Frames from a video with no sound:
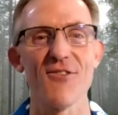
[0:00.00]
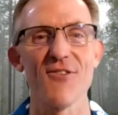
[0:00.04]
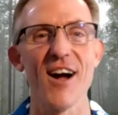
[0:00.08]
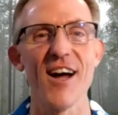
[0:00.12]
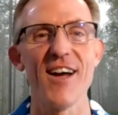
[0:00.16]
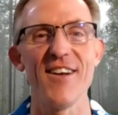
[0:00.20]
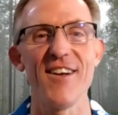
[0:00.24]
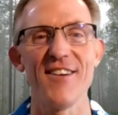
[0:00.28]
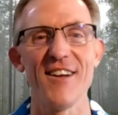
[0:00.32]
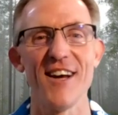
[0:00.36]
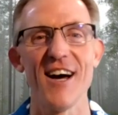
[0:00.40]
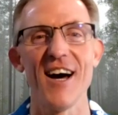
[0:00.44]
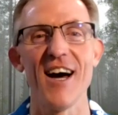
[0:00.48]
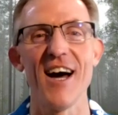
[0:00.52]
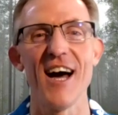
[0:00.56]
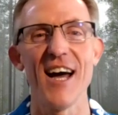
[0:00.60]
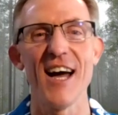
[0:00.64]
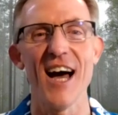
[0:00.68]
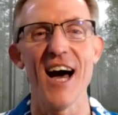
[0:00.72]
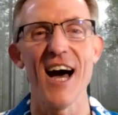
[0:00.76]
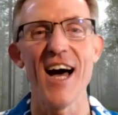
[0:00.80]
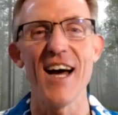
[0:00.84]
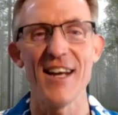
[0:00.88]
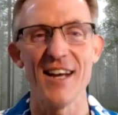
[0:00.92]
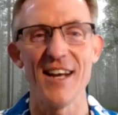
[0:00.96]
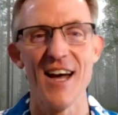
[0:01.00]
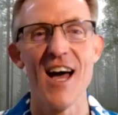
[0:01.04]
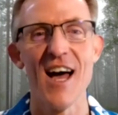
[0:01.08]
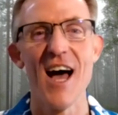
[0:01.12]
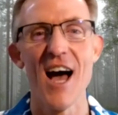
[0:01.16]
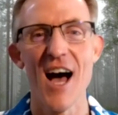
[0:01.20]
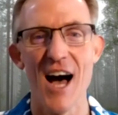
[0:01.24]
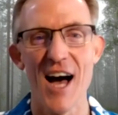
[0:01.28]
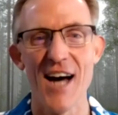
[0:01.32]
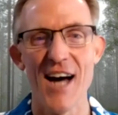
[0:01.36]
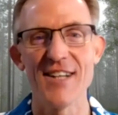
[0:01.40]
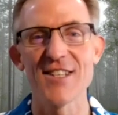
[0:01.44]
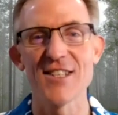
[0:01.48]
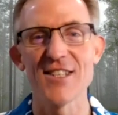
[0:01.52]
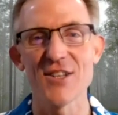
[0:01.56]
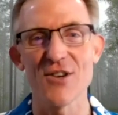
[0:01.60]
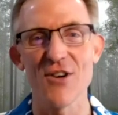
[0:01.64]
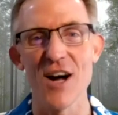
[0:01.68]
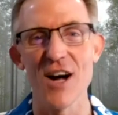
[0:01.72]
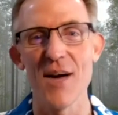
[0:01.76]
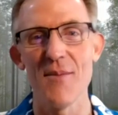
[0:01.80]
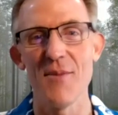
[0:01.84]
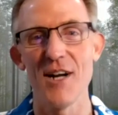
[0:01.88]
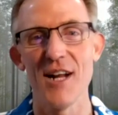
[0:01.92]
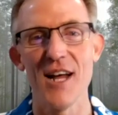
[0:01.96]
right? I
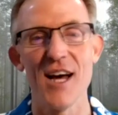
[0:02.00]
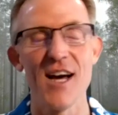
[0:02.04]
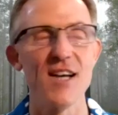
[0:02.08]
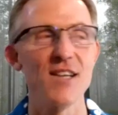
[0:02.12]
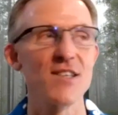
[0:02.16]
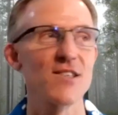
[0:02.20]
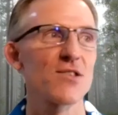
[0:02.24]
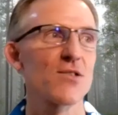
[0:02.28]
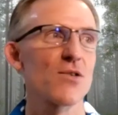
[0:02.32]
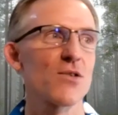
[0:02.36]
describe it as